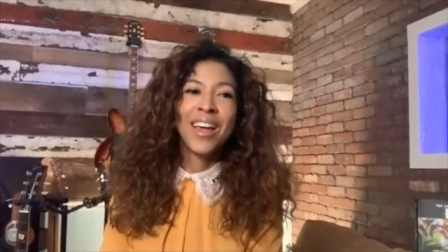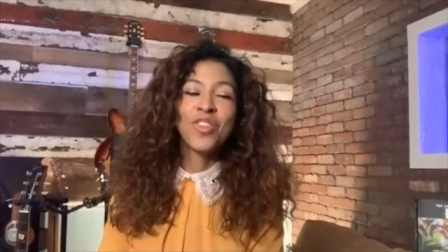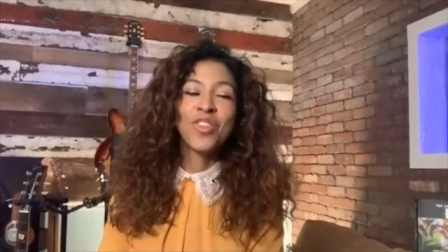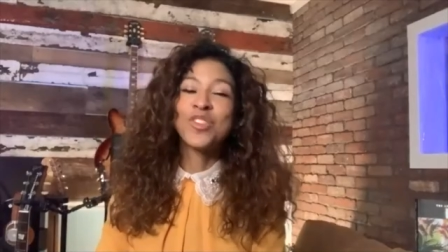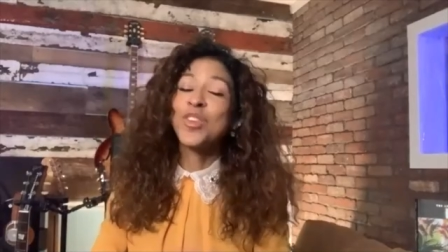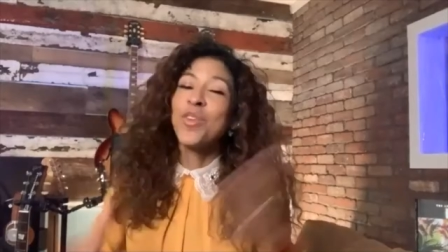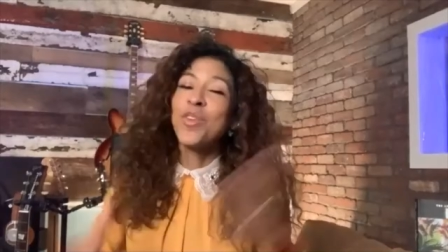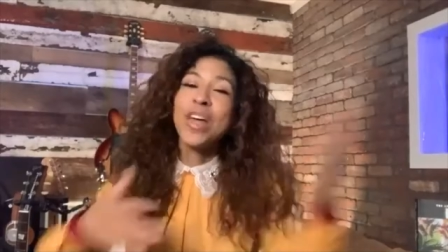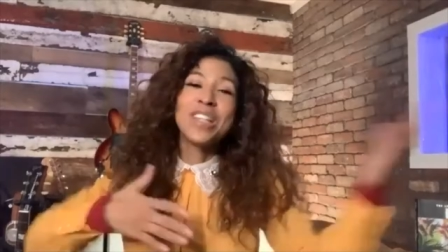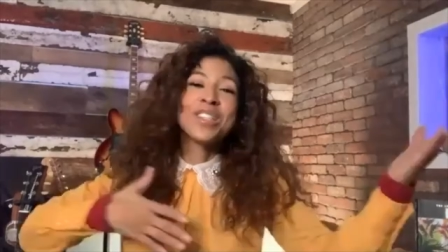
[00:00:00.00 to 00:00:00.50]

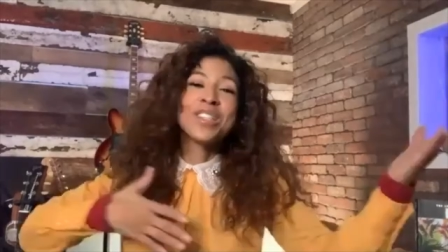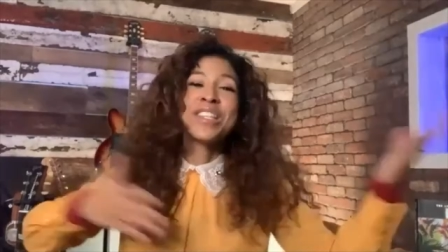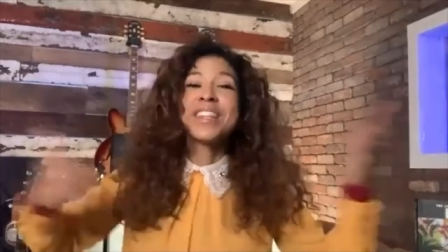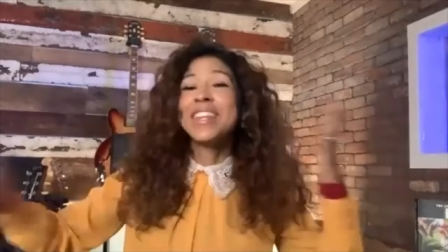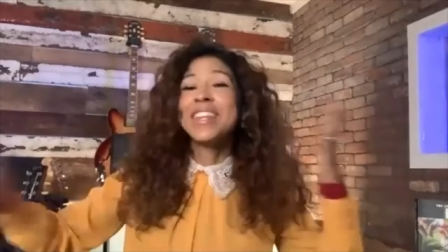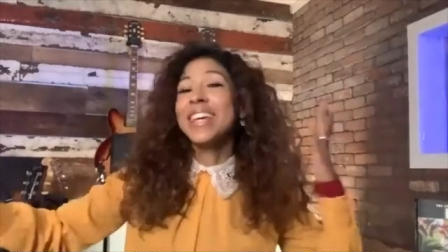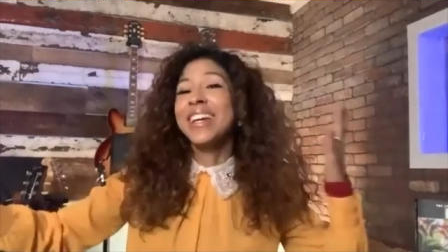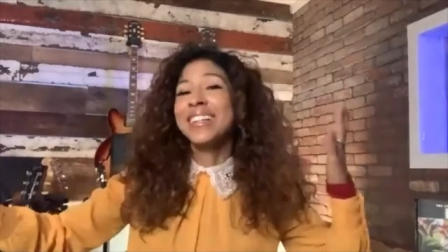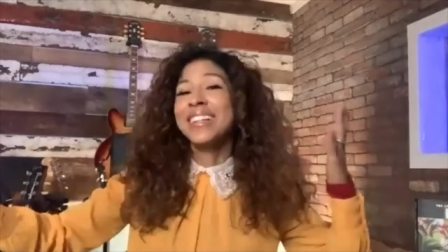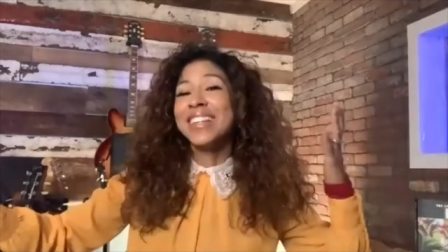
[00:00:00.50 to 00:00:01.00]
So that's the
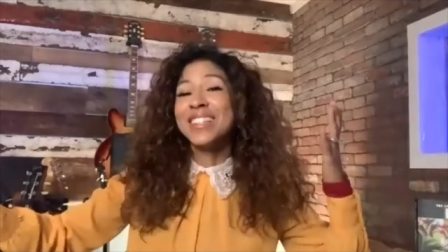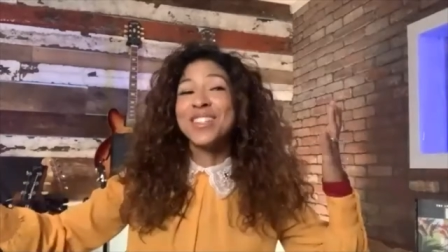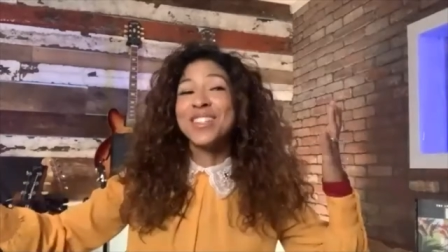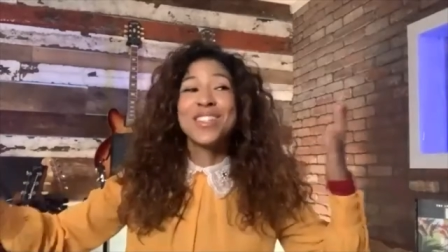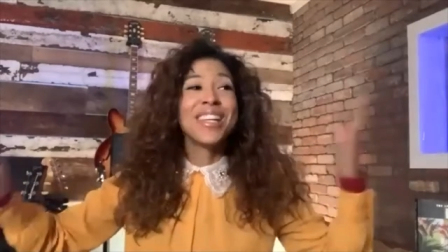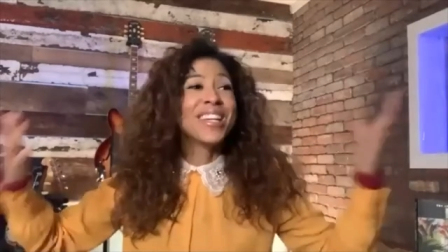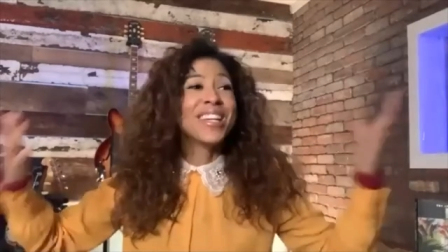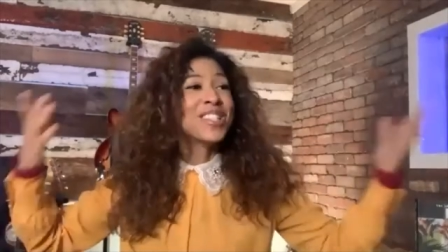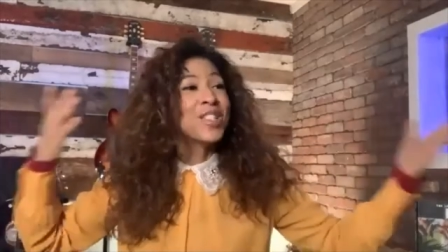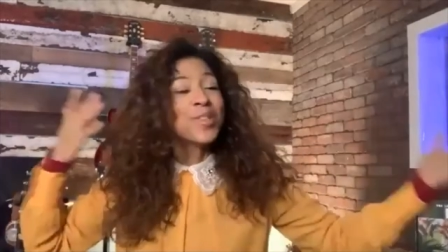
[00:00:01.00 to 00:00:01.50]
thing.
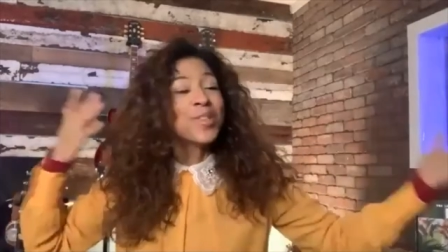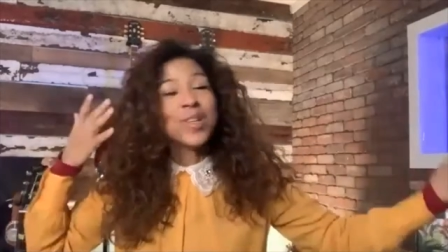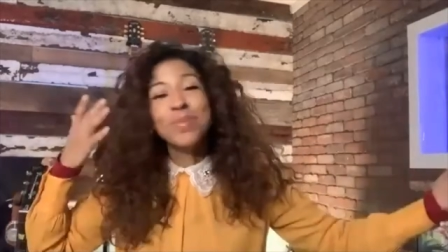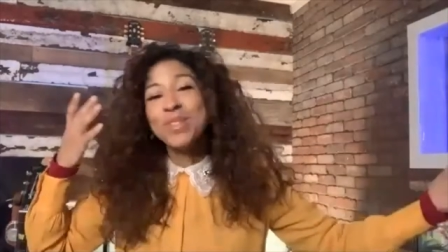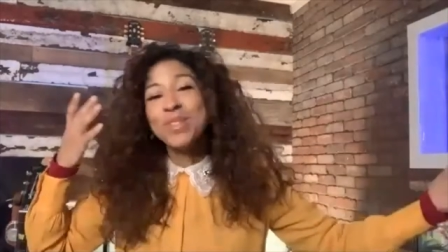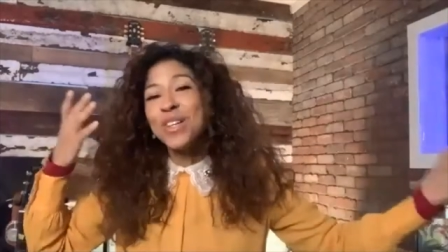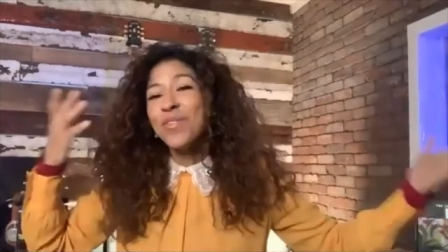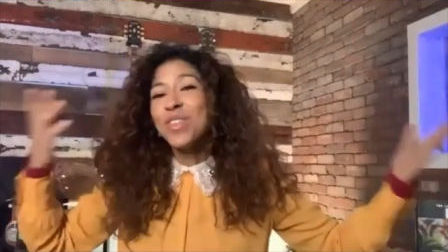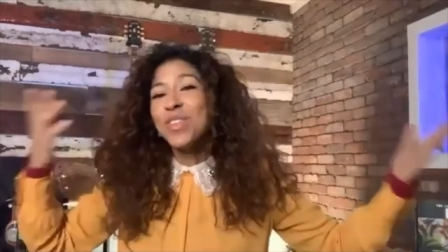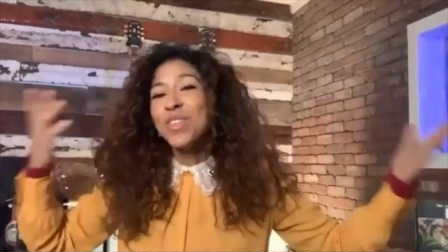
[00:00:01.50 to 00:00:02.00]
That's the
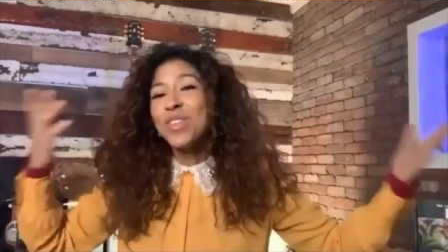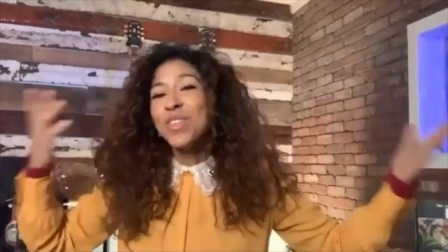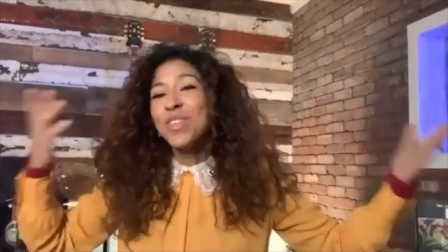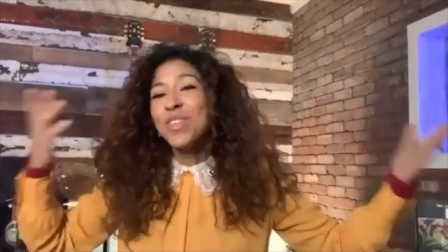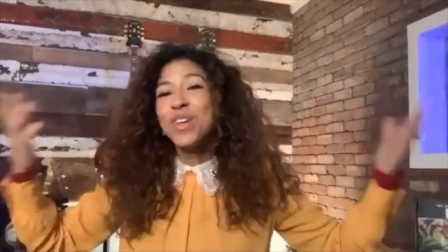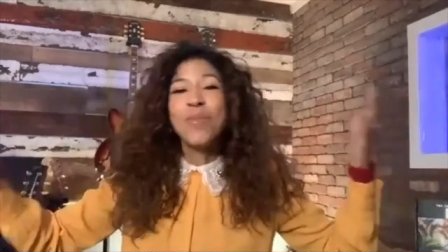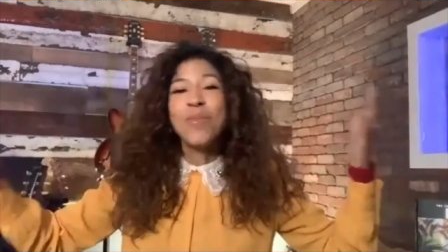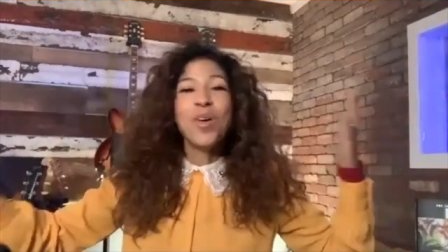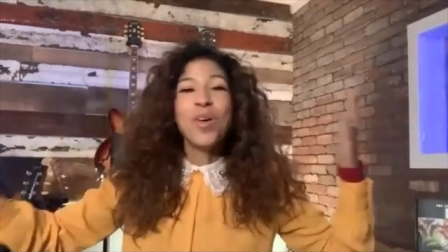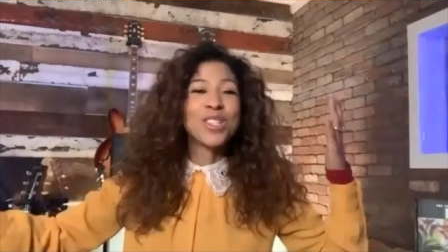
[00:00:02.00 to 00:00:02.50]
extremes of
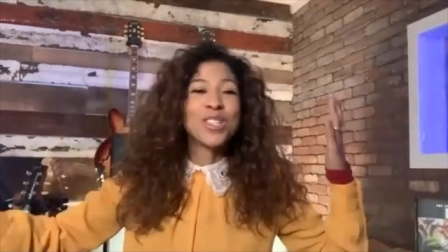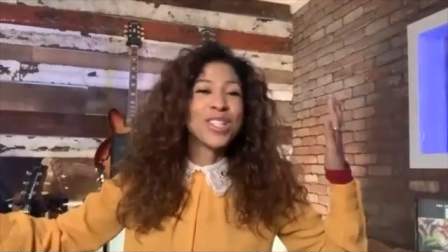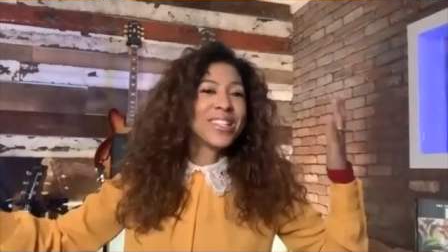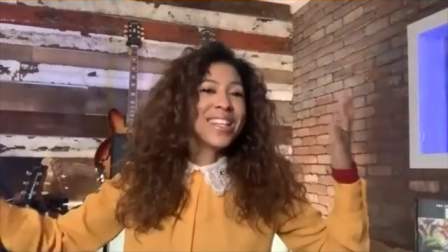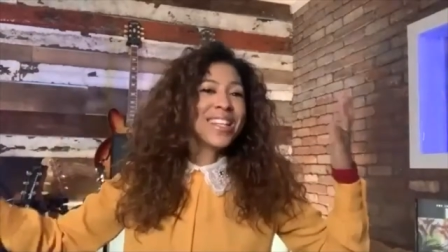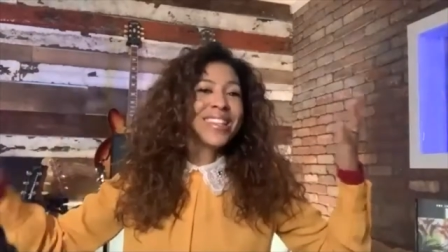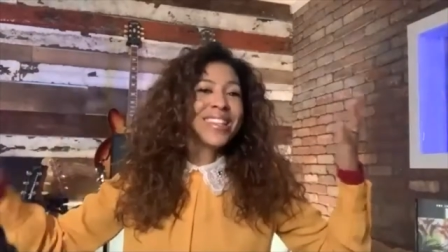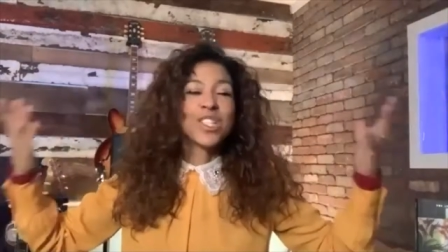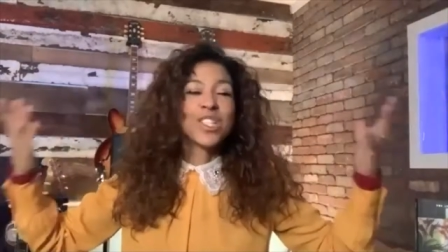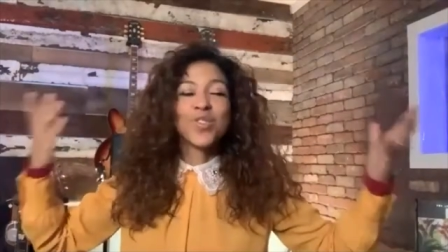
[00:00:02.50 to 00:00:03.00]
the
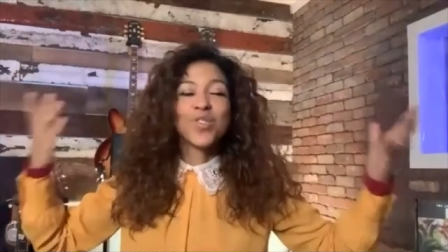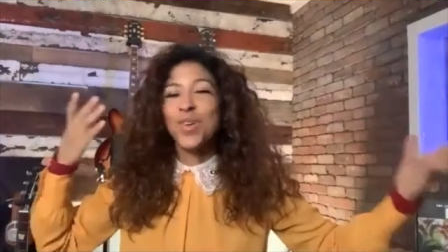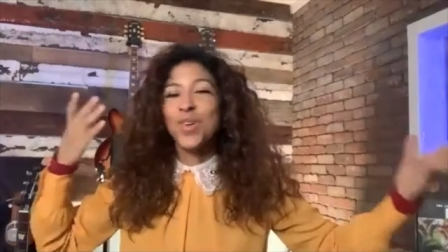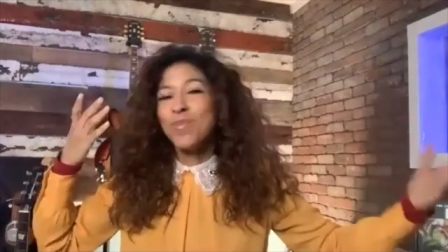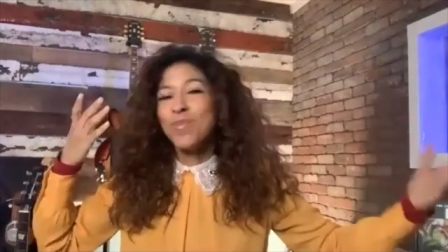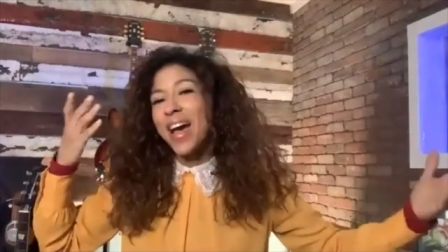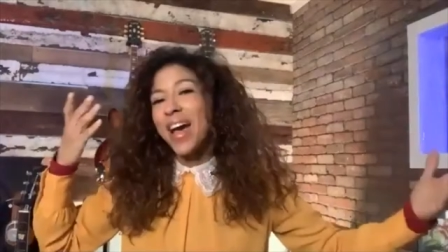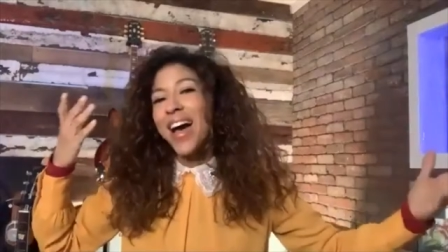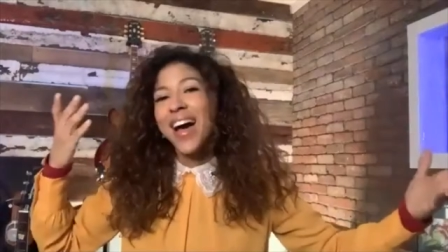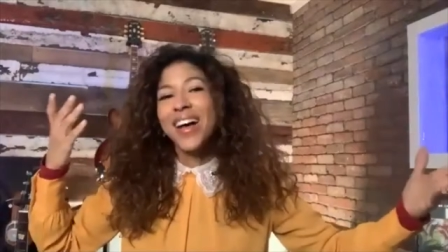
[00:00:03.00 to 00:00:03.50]
emotion that this film
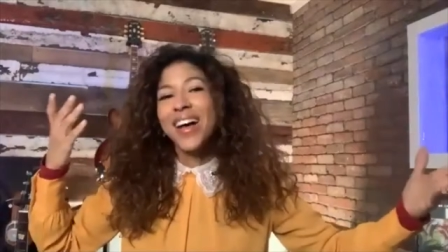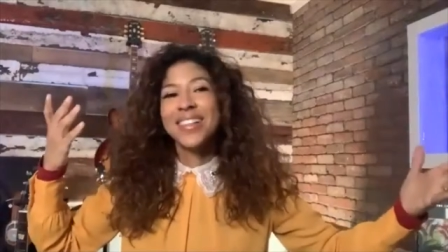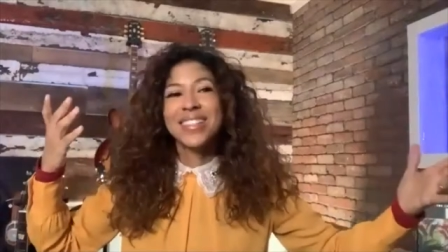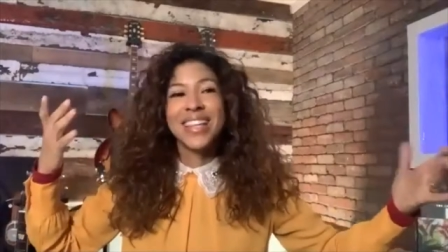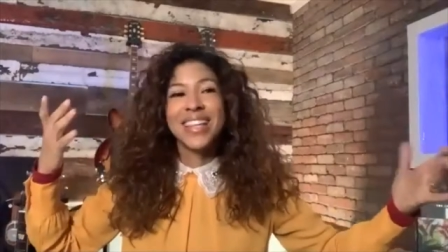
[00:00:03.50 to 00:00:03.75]
has,